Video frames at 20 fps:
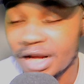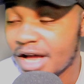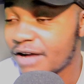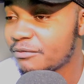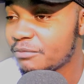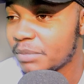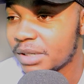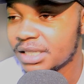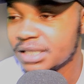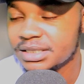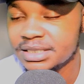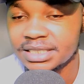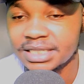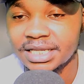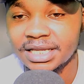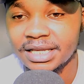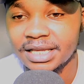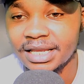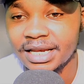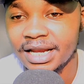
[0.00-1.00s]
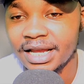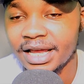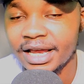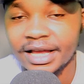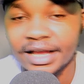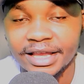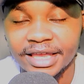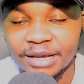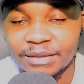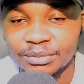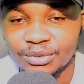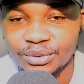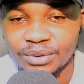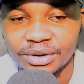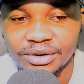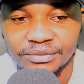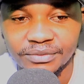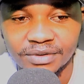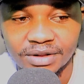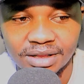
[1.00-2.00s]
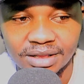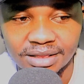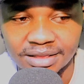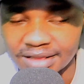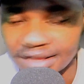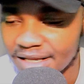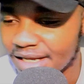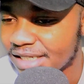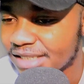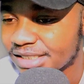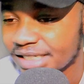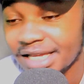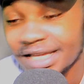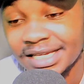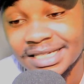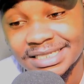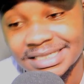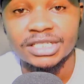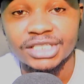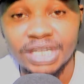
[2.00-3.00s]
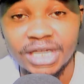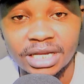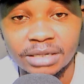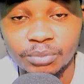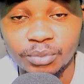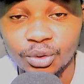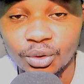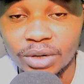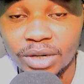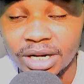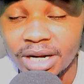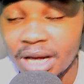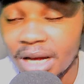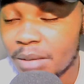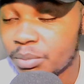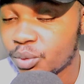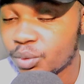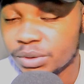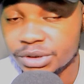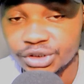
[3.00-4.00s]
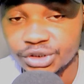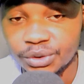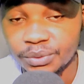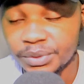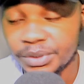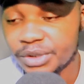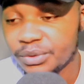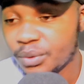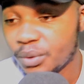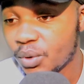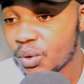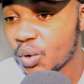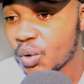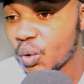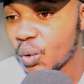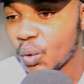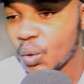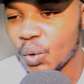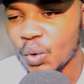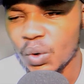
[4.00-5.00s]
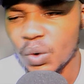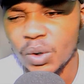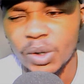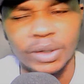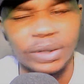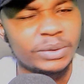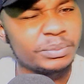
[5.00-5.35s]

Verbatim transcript: Love magazine came through and revealed that she had broken up with Jowie Irungu